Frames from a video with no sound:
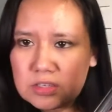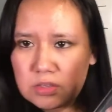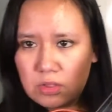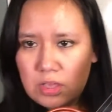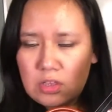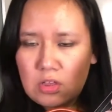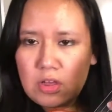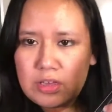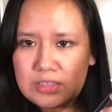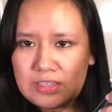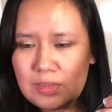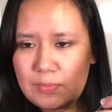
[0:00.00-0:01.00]
so that y'all
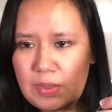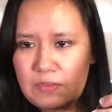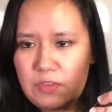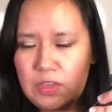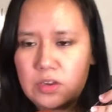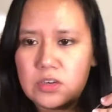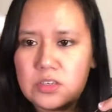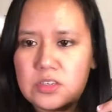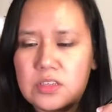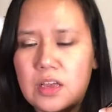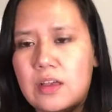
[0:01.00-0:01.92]
can see my fingers,